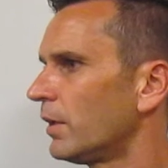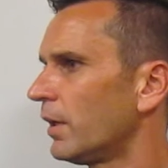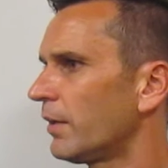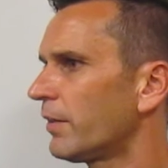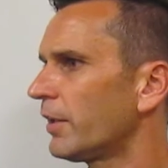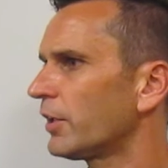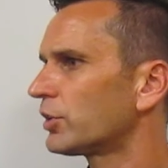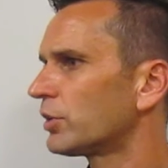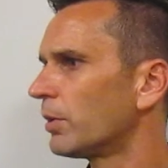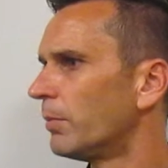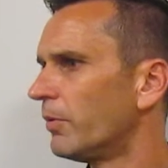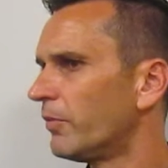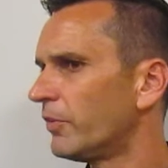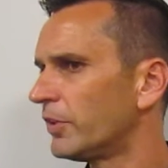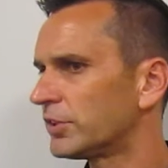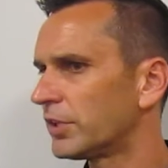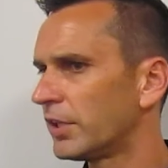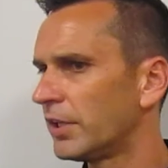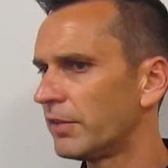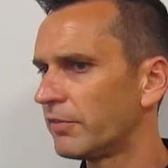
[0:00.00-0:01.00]
I think some of
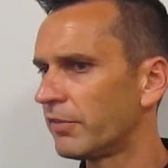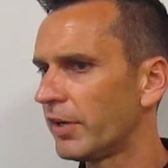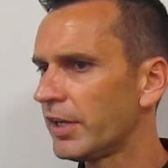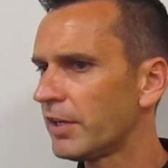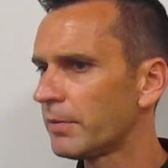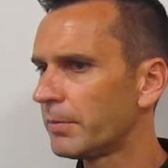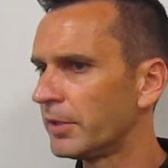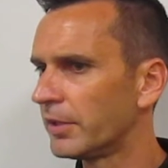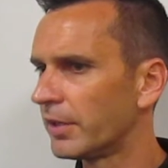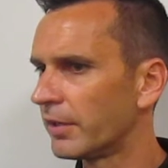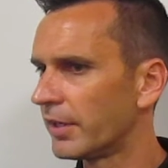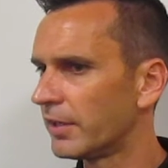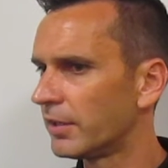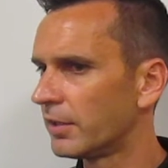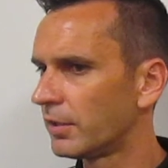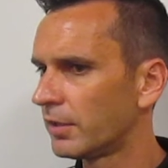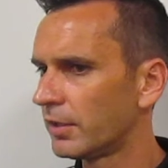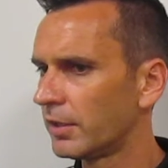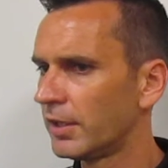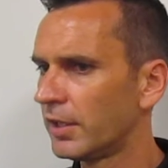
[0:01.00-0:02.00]
it's the environment they're in.
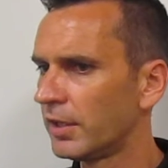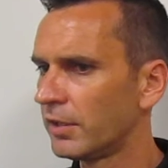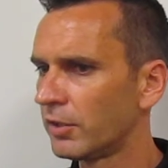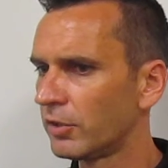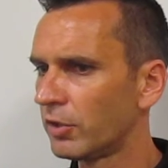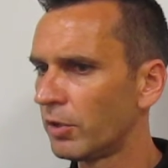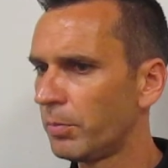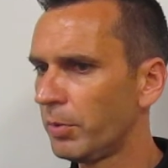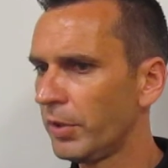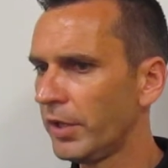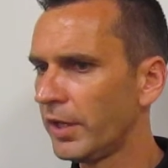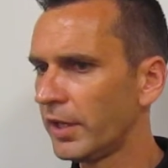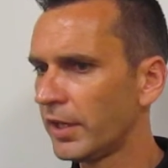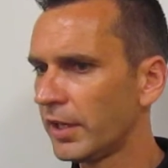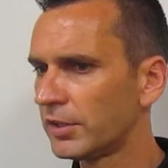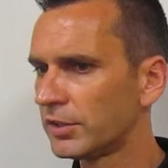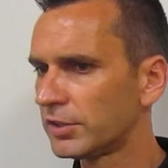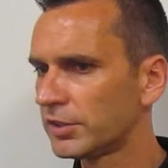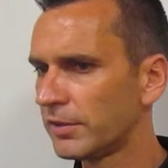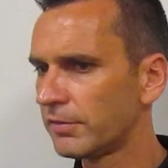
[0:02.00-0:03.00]
Uh, they're not playing
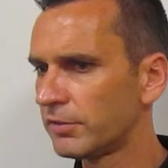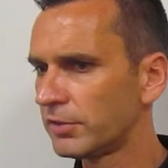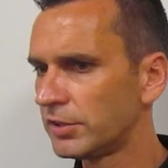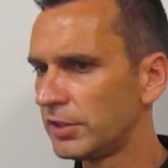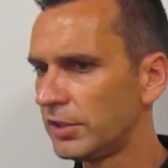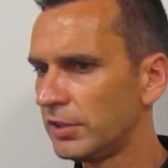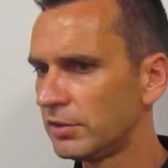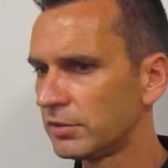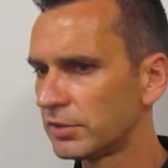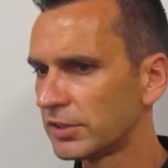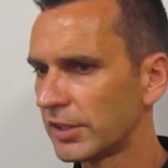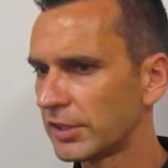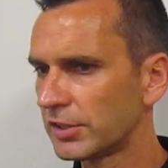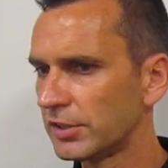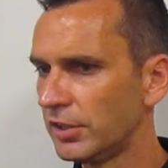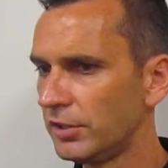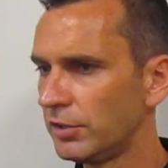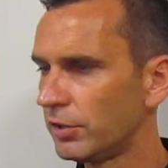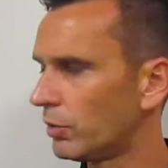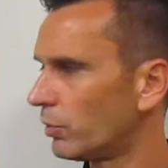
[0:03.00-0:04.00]
against seventeen,
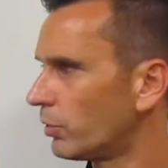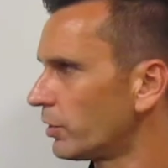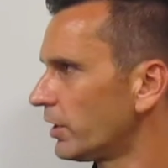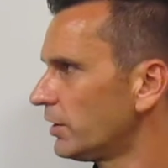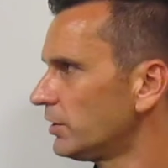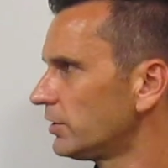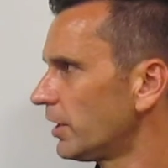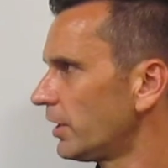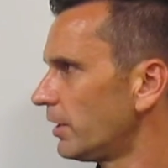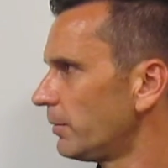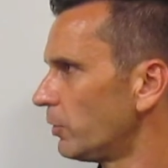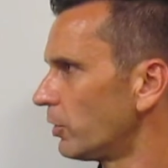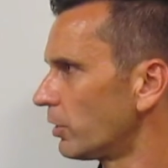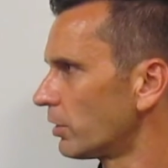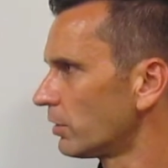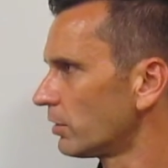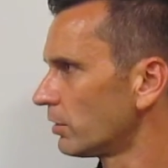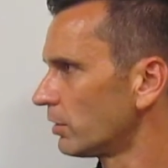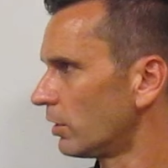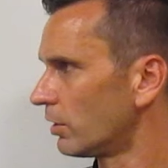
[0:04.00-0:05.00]
sixteen year old kids anymore,
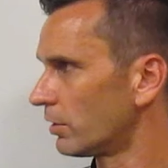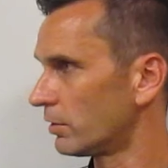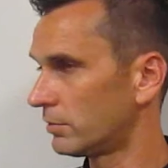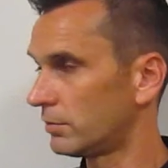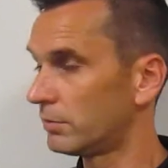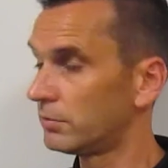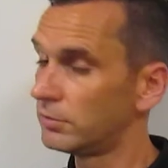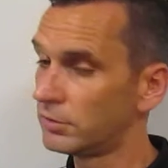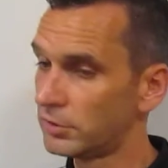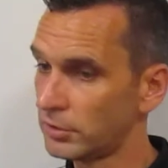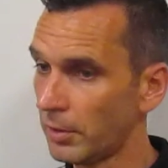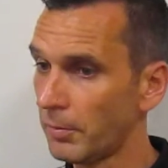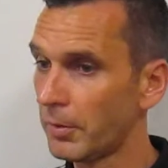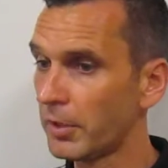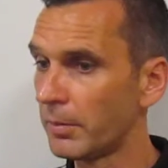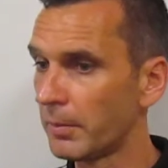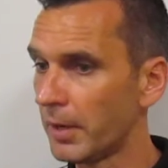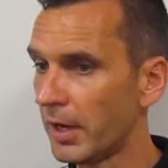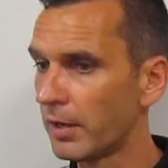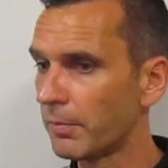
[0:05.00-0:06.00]
or some of
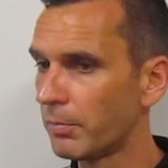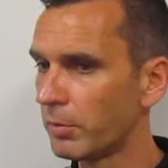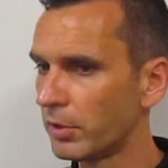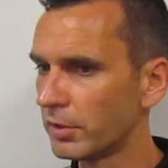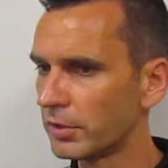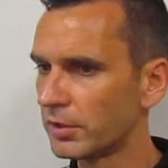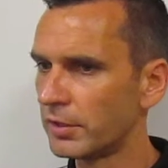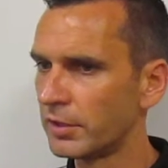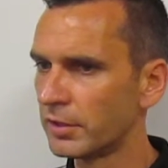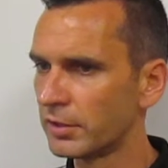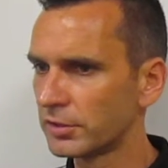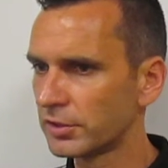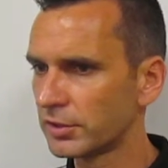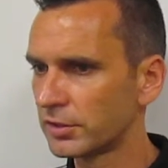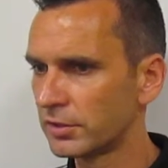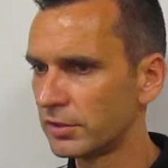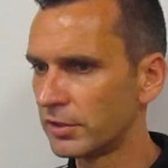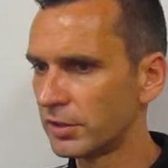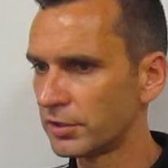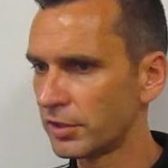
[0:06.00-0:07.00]
them are, but there's
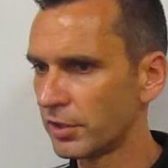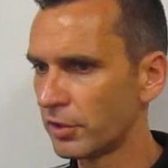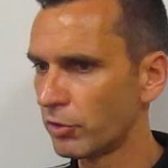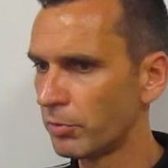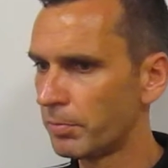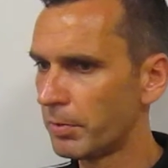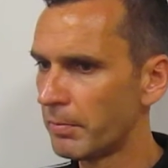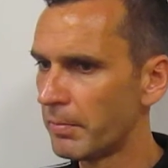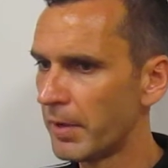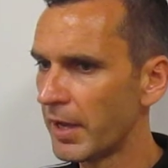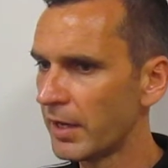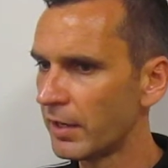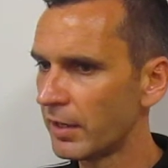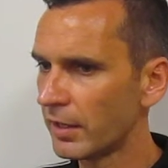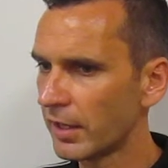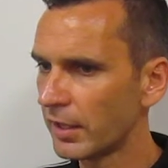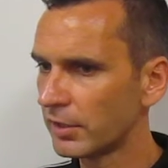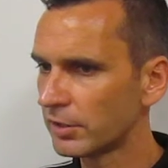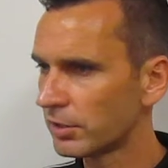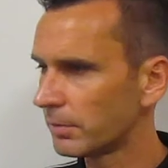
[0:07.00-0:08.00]
there's a group of men
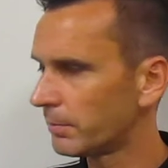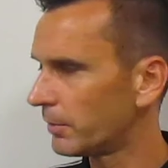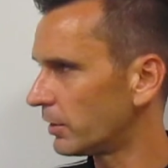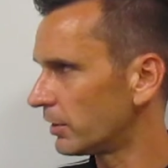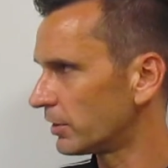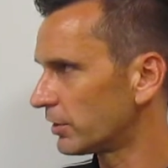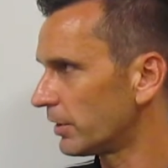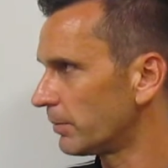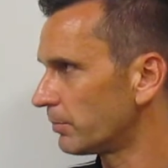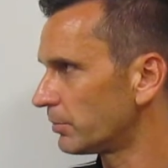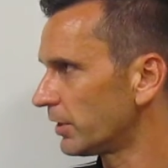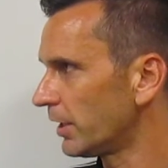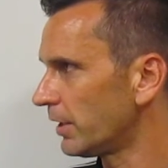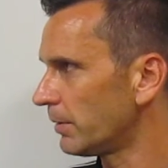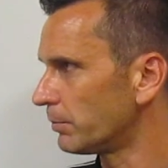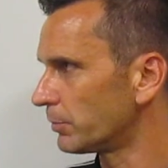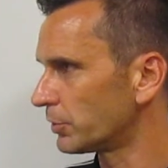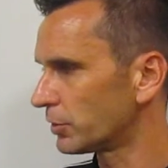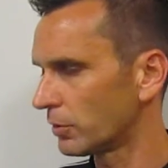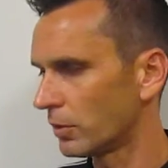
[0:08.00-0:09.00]
against them at the same
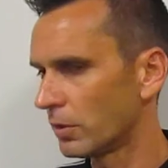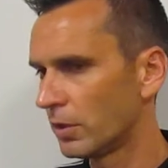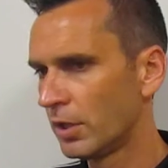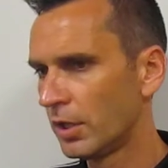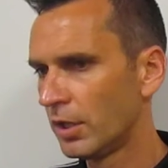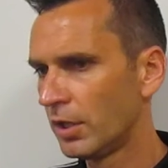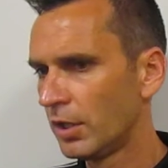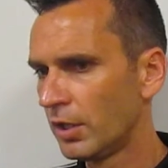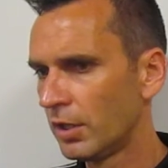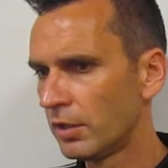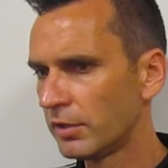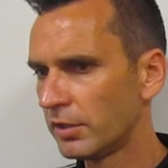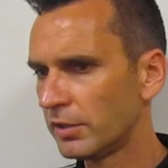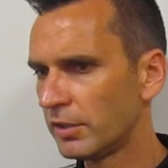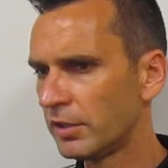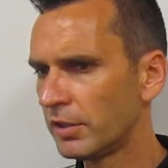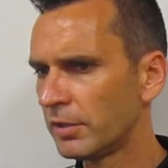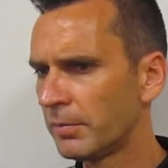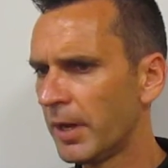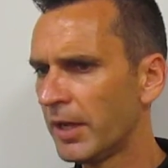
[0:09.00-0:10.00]
time. So the,
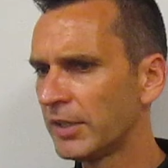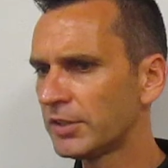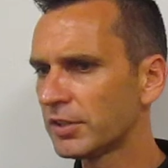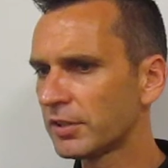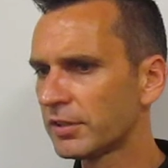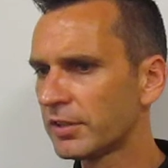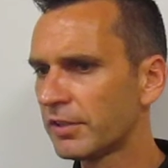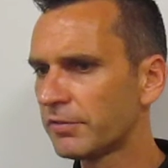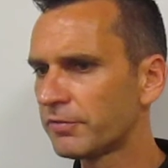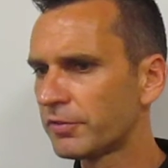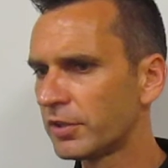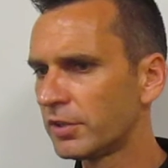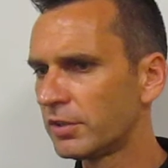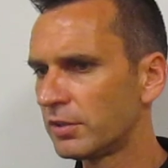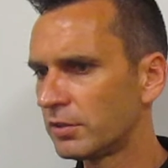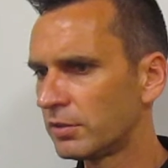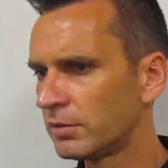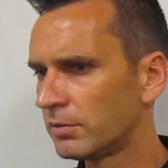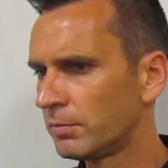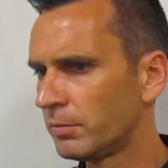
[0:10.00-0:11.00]
the demands are different,
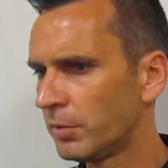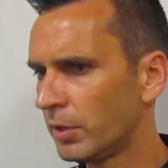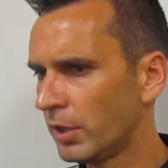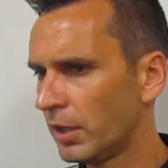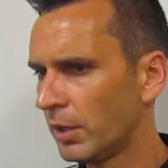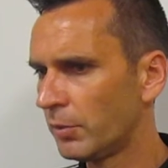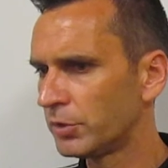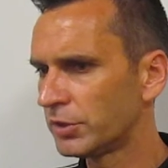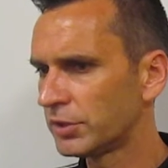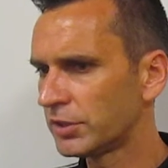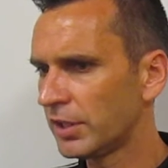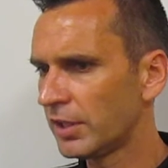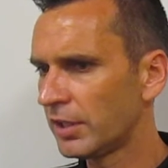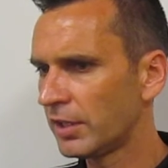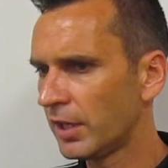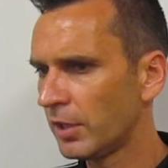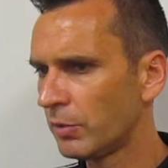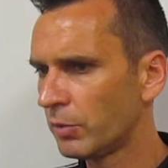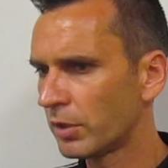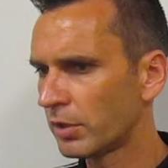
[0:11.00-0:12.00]
but I would say
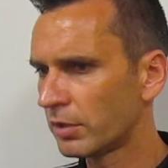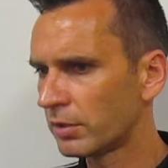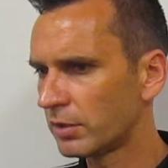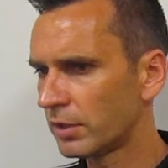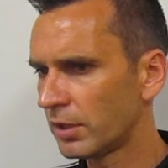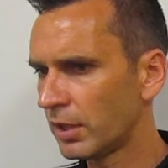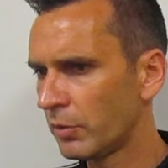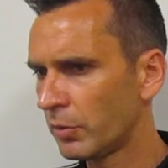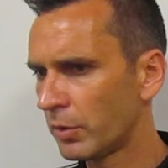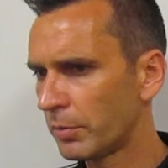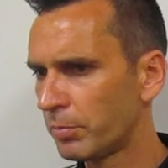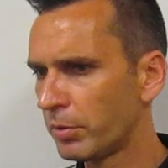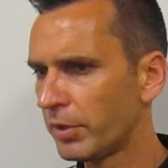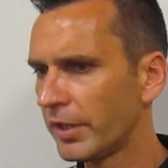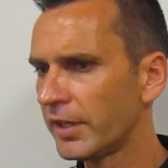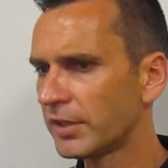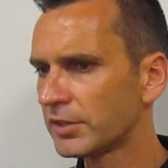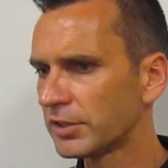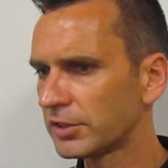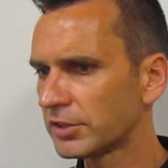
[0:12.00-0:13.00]
that our our
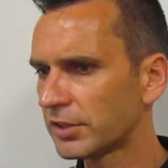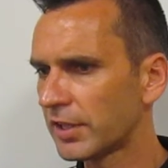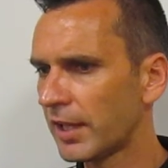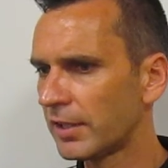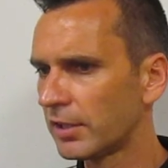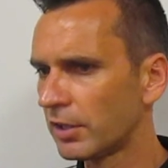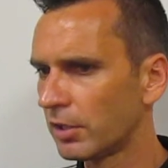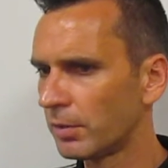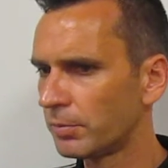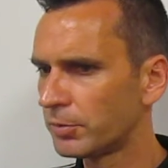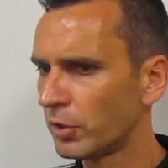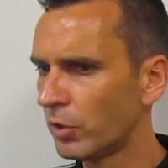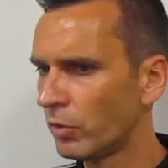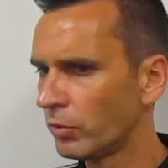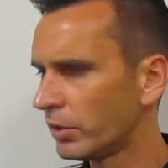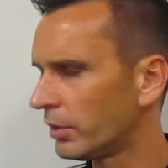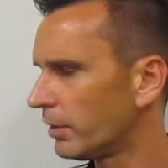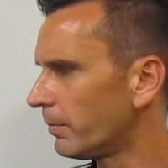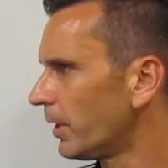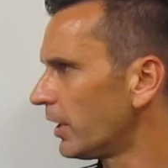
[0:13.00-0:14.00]
players are standing up to all
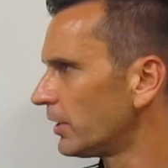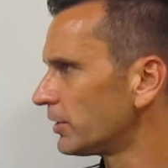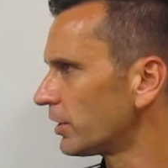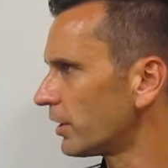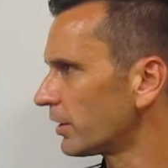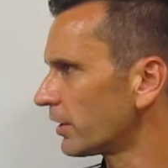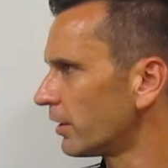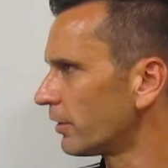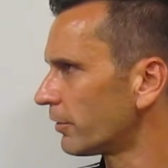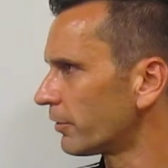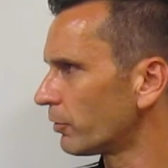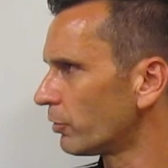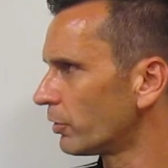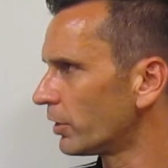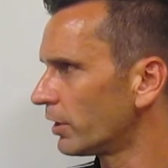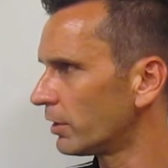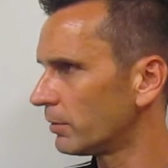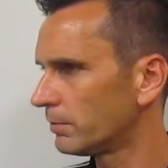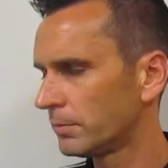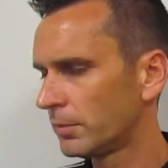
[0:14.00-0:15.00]
the demands that are getting thrown
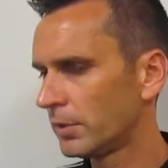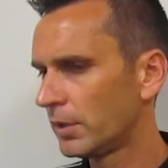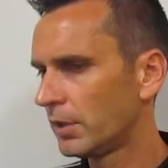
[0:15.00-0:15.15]
at them.